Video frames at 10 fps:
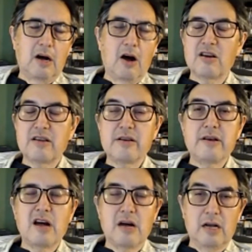are
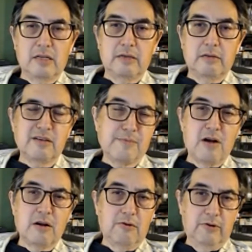not
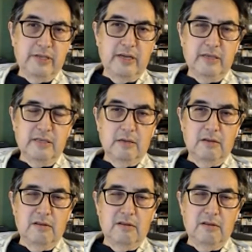democracies,